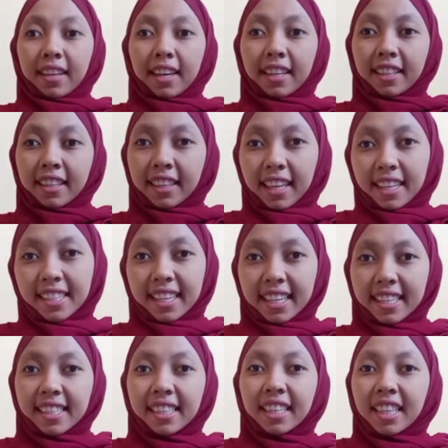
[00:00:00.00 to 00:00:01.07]
And the next
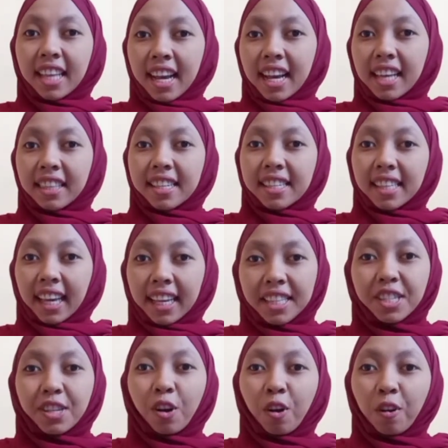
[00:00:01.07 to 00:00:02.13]
is Nida and the
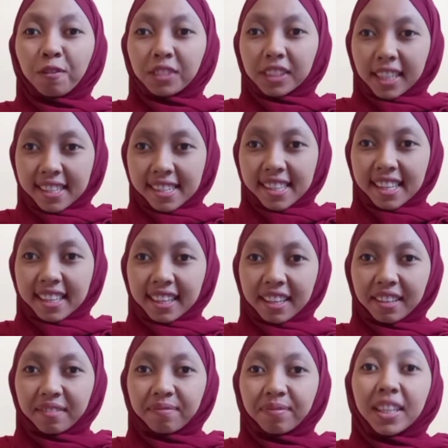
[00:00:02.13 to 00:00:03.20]
science of
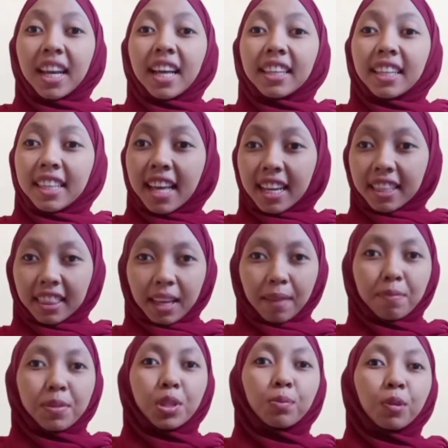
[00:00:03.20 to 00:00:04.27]
translating. Nida
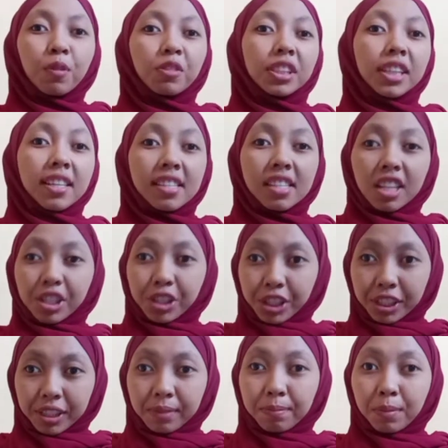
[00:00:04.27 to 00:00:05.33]
attempts to move
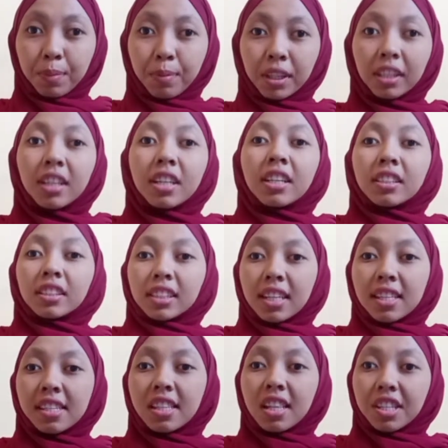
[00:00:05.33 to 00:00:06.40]
translation, Bible
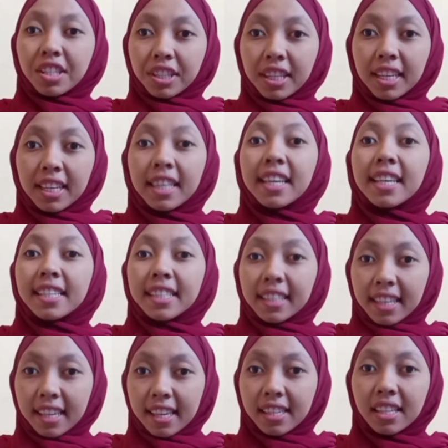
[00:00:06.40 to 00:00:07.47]
translation in his
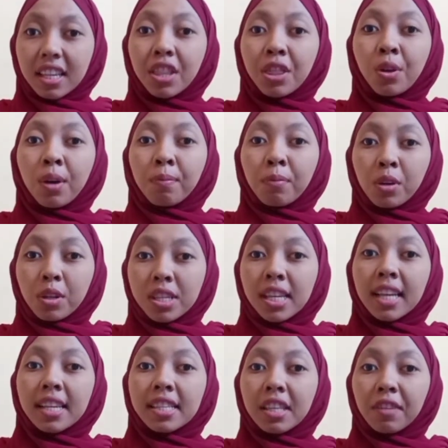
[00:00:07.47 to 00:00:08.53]
case, into a more
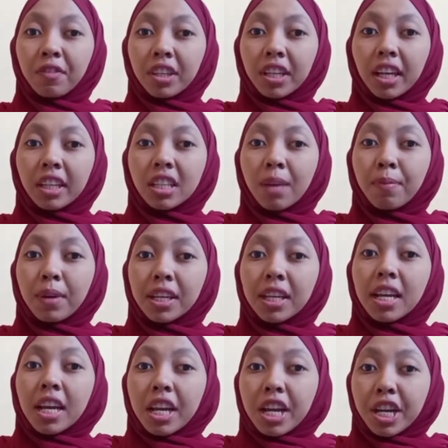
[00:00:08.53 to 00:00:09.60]
scientific era by
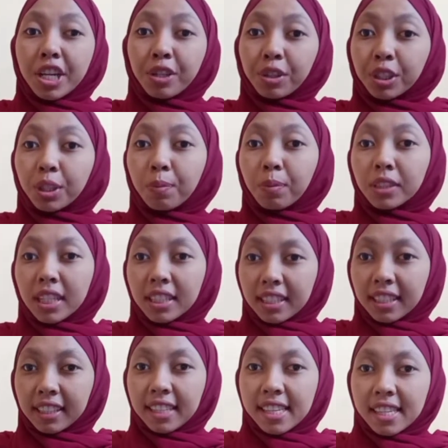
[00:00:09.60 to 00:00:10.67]

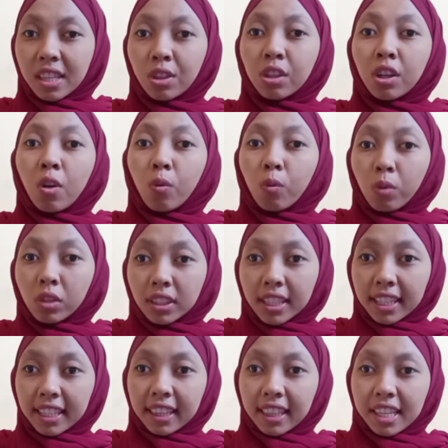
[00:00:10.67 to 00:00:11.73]
incorporating recent work
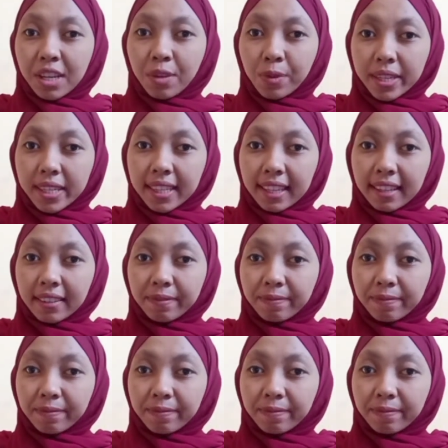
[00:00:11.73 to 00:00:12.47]
in linguistics.